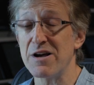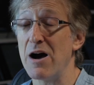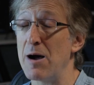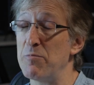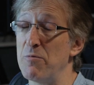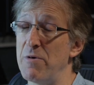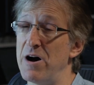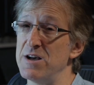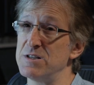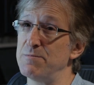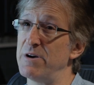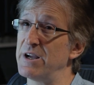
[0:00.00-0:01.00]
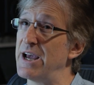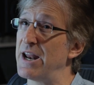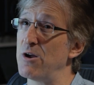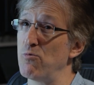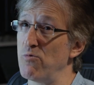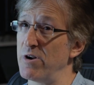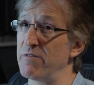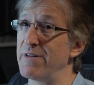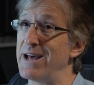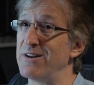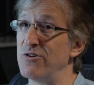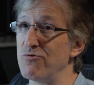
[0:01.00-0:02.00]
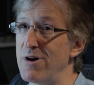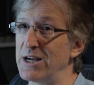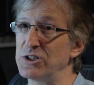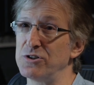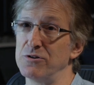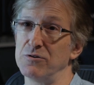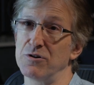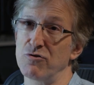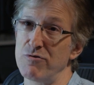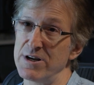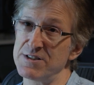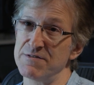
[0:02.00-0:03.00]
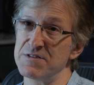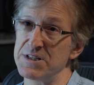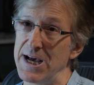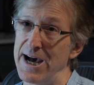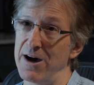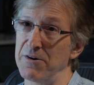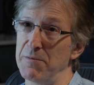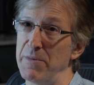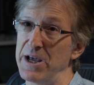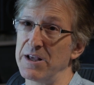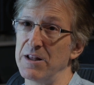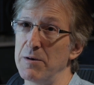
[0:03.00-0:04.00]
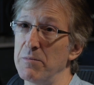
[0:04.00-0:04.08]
compromise about getting rid of that directional aggressive sound and making